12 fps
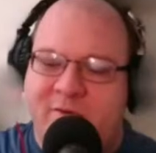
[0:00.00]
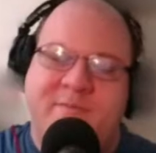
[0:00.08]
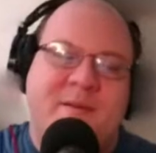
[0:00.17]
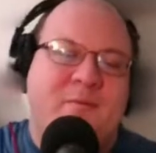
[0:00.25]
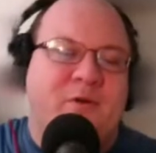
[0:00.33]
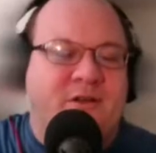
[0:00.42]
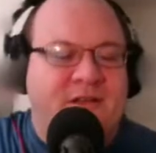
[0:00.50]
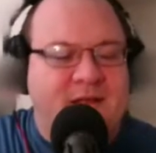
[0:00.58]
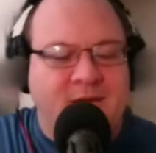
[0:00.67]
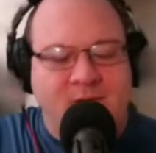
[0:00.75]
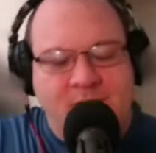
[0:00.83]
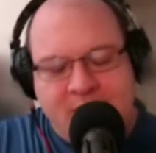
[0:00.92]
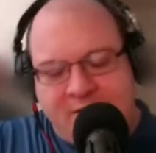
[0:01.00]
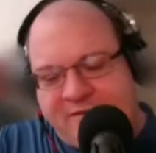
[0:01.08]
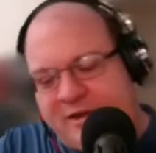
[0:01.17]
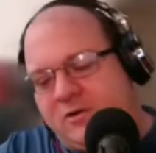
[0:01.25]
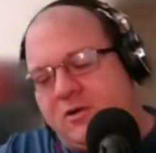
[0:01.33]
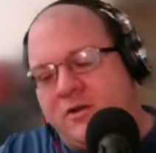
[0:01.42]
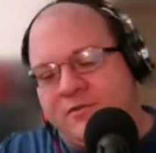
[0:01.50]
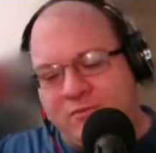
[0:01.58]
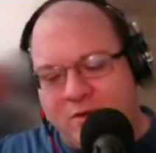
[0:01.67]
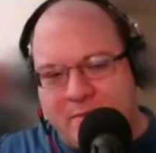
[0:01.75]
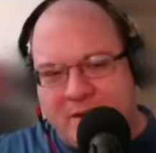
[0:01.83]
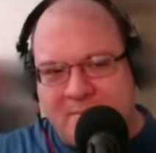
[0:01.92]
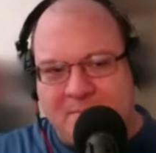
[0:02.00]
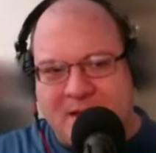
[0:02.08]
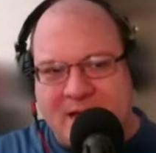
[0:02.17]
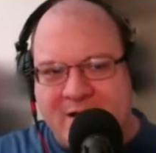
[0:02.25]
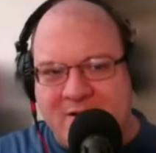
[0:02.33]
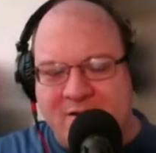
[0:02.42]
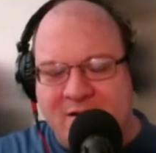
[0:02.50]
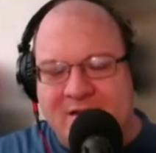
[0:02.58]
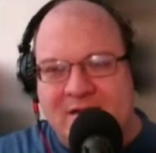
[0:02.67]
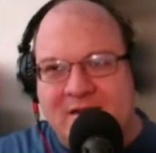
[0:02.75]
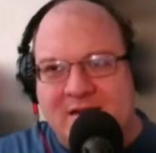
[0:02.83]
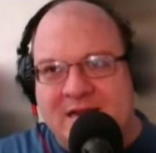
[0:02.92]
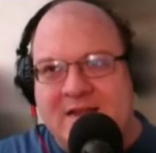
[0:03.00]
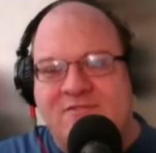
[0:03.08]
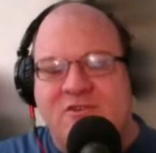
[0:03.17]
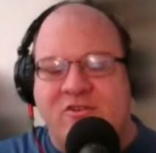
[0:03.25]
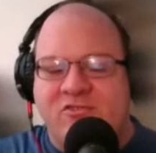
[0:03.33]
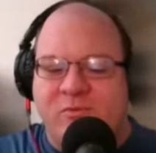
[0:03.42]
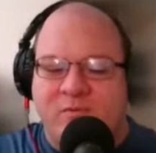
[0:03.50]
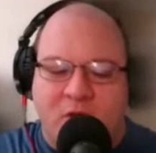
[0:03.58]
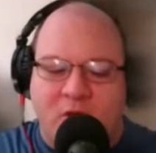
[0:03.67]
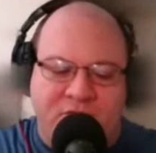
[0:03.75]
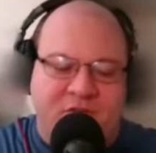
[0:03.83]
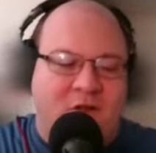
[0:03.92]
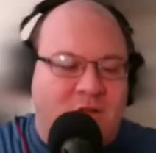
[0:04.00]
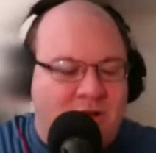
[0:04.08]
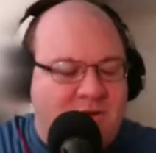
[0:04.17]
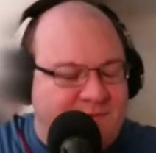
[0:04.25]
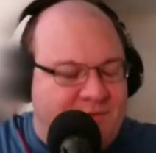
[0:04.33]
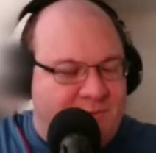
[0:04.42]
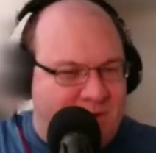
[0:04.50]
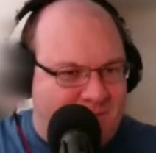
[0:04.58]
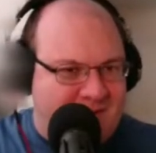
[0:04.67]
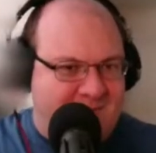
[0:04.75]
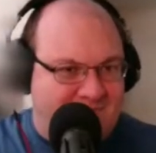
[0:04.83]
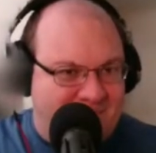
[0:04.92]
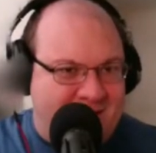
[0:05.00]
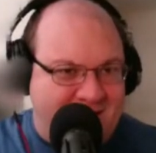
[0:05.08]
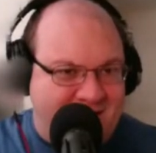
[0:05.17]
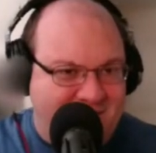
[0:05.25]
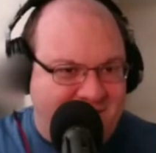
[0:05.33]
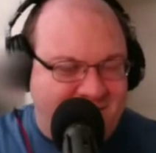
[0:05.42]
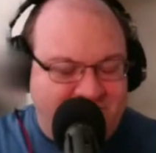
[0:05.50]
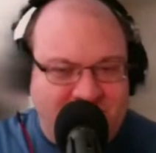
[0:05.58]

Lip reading: Jewish people are then sent across the Roman Empire. He starts revolts all over the Roman Empire,